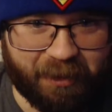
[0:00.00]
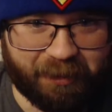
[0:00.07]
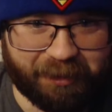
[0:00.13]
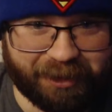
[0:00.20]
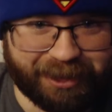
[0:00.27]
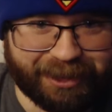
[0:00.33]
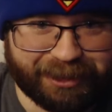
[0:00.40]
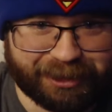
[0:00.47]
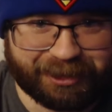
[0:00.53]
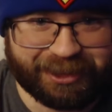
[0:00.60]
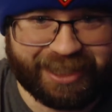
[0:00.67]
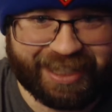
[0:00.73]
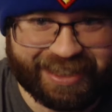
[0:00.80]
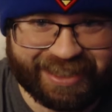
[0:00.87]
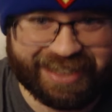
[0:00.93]
Holy
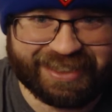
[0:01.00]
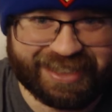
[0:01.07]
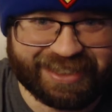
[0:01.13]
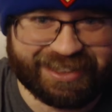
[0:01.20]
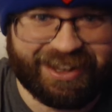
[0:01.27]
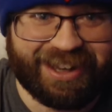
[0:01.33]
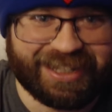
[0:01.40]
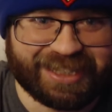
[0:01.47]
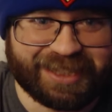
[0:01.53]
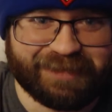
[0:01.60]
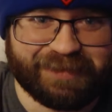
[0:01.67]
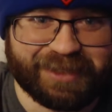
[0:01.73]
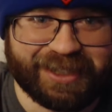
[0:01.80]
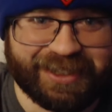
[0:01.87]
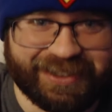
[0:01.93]
shit. This is awesome,
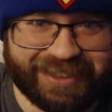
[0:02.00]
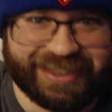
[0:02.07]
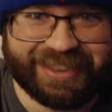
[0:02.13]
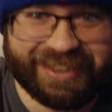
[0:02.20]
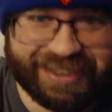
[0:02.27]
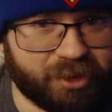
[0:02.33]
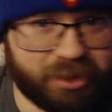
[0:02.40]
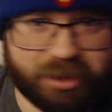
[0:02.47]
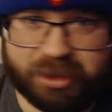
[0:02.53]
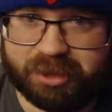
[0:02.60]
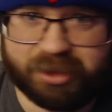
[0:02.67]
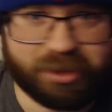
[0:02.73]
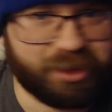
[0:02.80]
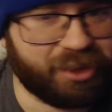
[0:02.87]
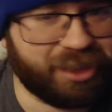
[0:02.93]
dude.
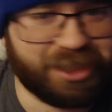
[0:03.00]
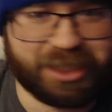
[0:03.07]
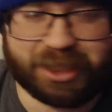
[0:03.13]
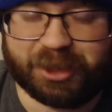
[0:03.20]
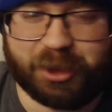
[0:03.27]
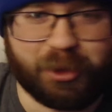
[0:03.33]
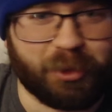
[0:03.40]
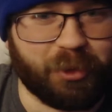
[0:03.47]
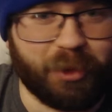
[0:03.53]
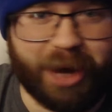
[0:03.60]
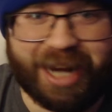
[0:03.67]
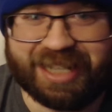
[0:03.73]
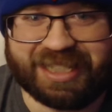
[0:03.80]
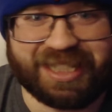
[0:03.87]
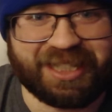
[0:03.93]
This is
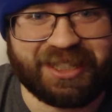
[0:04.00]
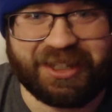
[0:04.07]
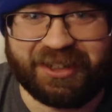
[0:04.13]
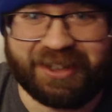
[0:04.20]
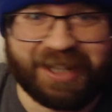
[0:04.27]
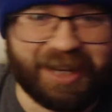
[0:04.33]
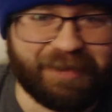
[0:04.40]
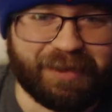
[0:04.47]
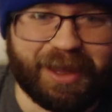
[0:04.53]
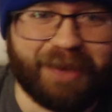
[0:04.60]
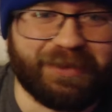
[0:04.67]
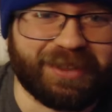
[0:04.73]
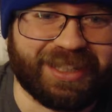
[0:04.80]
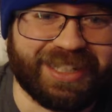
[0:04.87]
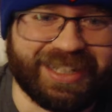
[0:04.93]
crazy, dude. I'm
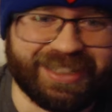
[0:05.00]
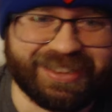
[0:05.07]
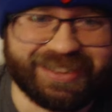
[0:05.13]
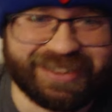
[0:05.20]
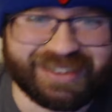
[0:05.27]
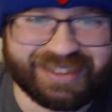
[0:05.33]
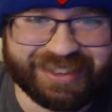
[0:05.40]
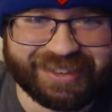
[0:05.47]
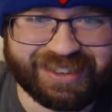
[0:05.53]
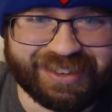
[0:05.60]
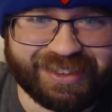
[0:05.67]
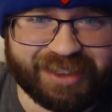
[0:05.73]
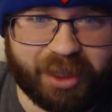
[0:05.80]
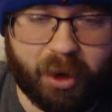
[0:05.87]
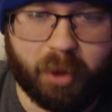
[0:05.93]
loving this.
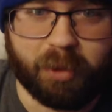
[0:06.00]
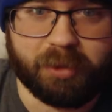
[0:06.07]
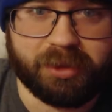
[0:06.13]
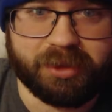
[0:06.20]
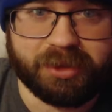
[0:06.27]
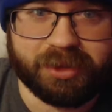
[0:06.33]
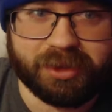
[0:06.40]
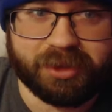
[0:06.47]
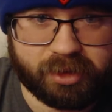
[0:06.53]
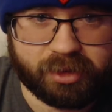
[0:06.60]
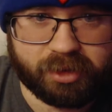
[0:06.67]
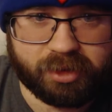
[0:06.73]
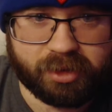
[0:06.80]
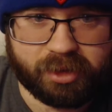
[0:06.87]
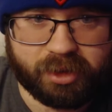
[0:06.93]
Oh.
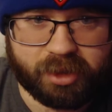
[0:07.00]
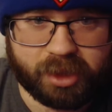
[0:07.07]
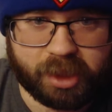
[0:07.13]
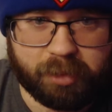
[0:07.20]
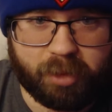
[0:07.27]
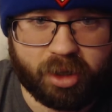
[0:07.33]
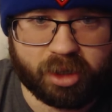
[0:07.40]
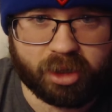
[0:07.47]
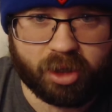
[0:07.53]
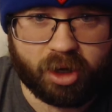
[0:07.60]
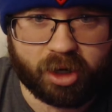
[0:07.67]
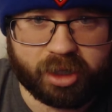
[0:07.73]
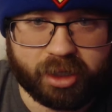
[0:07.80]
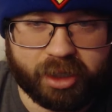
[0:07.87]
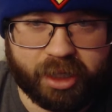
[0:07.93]
Come on,
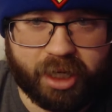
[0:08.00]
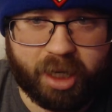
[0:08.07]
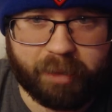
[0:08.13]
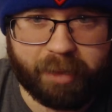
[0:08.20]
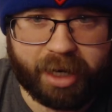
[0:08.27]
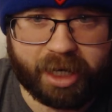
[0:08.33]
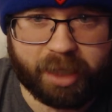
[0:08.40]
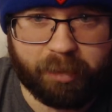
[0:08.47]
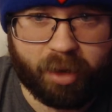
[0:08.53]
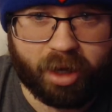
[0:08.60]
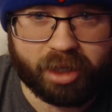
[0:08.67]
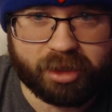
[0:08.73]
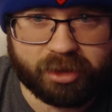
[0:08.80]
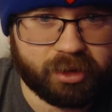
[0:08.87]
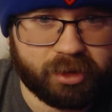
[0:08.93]
Clark. Get up, man. Come
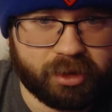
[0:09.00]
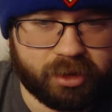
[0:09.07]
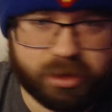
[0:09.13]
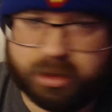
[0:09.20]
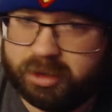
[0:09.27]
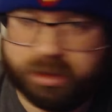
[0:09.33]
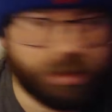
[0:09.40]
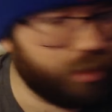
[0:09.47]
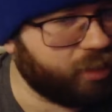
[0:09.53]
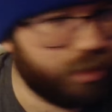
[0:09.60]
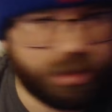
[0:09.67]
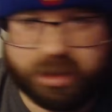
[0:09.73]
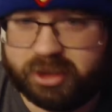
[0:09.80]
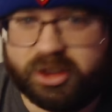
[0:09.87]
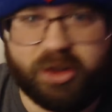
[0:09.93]
on.
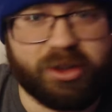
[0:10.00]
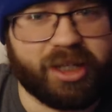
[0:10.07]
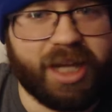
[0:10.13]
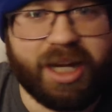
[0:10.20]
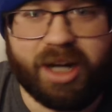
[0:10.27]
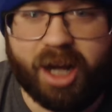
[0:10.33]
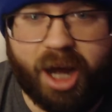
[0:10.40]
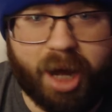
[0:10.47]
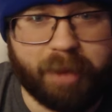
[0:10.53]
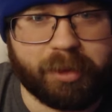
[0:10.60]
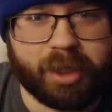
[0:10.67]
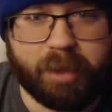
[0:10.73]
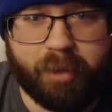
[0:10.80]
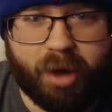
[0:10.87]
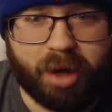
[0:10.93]
Dude, get up.
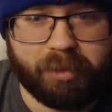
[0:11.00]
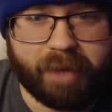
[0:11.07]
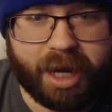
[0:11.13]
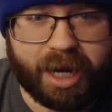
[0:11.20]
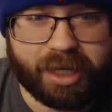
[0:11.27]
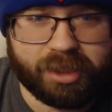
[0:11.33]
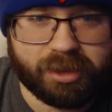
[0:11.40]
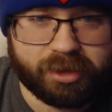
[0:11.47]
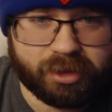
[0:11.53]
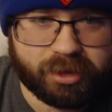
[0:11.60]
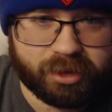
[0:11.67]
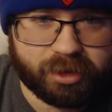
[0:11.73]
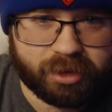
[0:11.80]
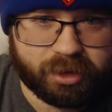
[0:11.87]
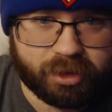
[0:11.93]
Come on, man.
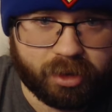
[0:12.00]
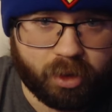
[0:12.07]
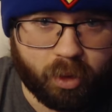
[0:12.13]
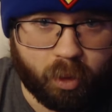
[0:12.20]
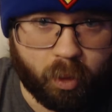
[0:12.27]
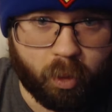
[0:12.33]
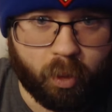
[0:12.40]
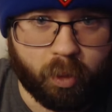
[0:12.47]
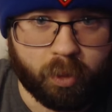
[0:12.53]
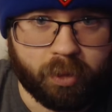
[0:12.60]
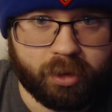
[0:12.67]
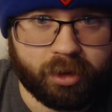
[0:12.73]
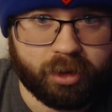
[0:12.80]
Ooh.